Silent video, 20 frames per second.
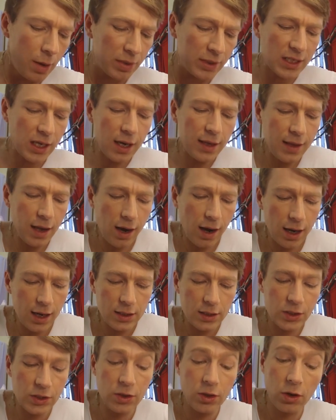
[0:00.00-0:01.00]
Beside the
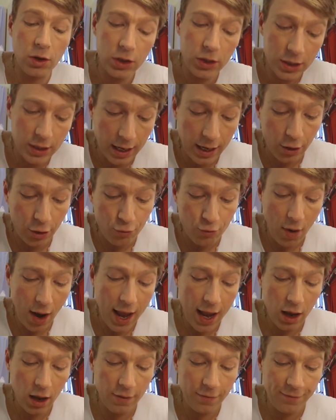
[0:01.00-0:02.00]
hut stood an
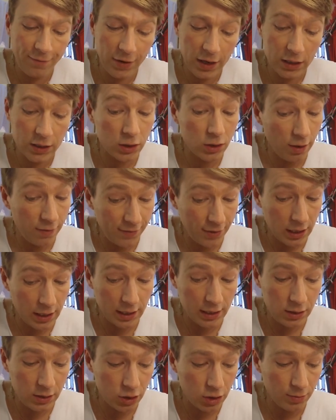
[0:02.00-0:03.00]
array of philosophical
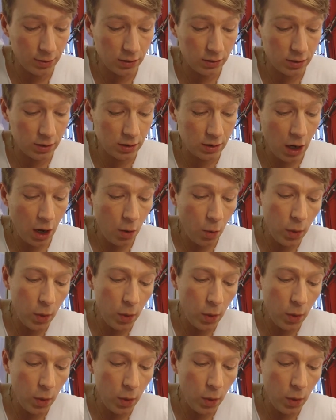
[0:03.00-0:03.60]
instruments,